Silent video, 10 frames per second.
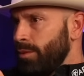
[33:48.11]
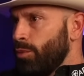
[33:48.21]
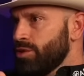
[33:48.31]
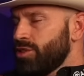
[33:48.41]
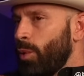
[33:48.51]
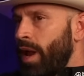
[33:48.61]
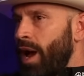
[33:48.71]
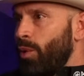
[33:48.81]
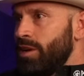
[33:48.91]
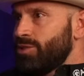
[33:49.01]
More so when
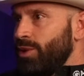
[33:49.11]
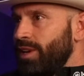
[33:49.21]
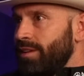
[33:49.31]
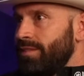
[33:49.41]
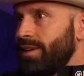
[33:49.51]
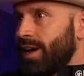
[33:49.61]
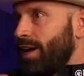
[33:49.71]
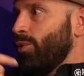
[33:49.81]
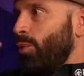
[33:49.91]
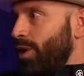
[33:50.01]
I was doing it, it
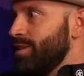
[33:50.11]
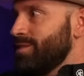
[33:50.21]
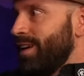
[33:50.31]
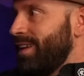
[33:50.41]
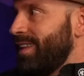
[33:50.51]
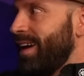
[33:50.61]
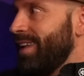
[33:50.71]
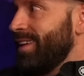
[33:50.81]
kind of was like that.